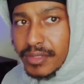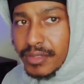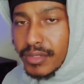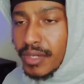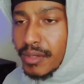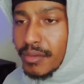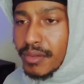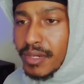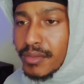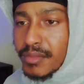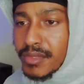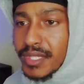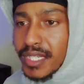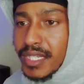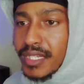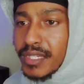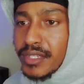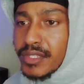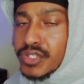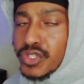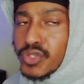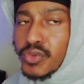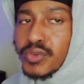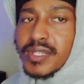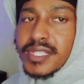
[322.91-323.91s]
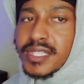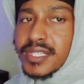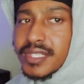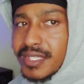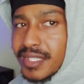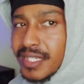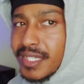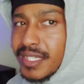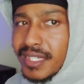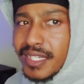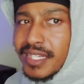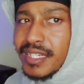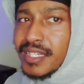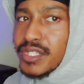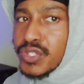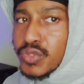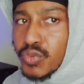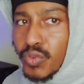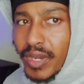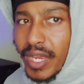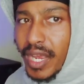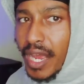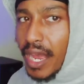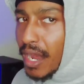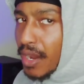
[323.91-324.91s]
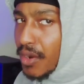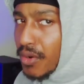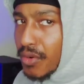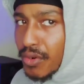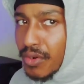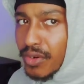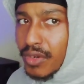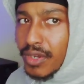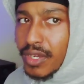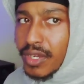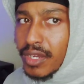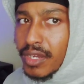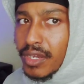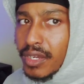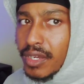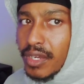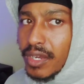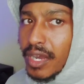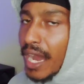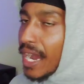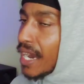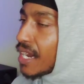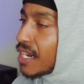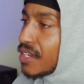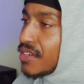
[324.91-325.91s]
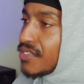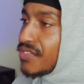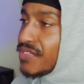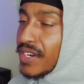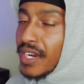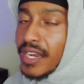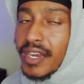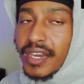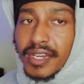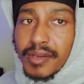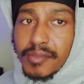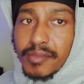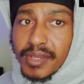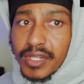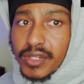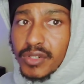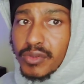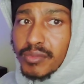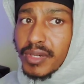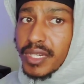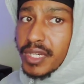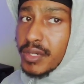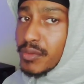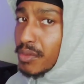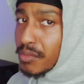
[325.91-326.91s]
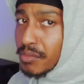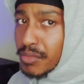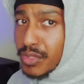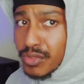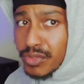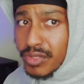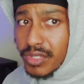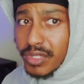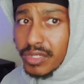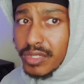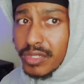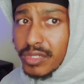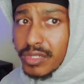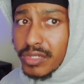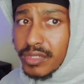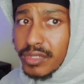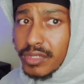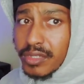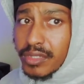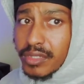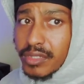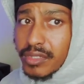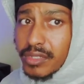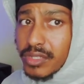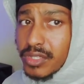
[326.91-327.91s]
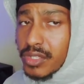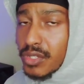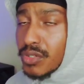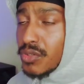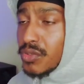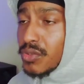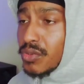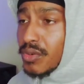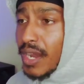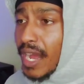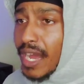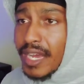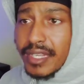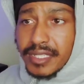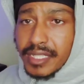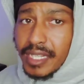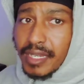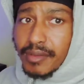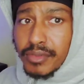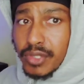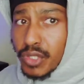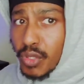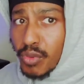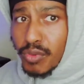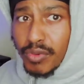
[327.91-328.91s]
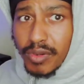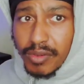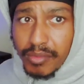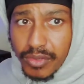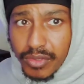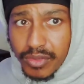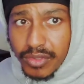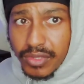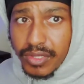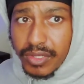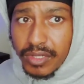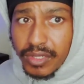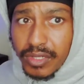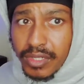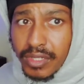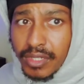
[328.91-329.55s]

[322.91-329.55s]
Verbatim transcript: You get what I'm saying? So when CDs went out, I couldn't figure out how to make no money with music. So I stopped doing music.